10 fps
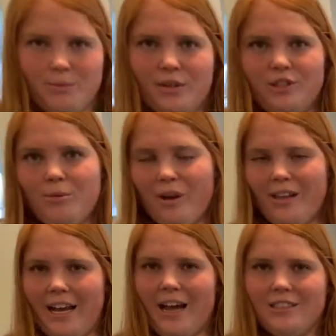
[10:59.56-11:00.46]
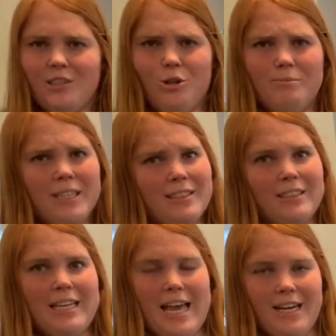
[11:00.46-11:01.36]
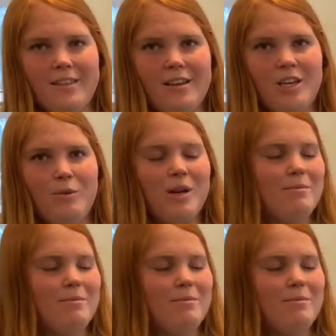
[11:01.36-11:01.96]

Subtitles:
with gibberellic acid, or basically anything, you wanna